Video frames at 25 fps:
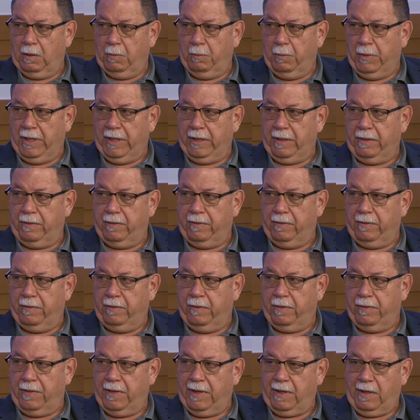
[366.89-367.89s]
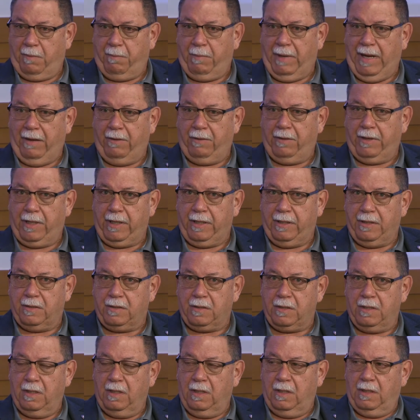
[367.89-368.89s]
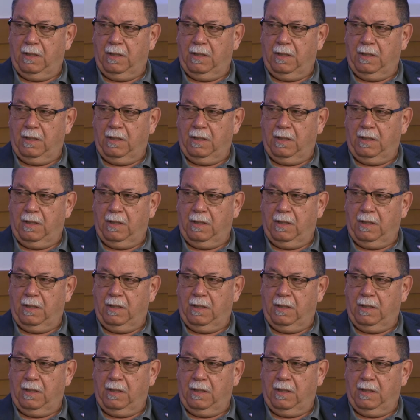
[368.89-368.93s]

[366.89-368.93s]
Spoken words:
But the thing about it is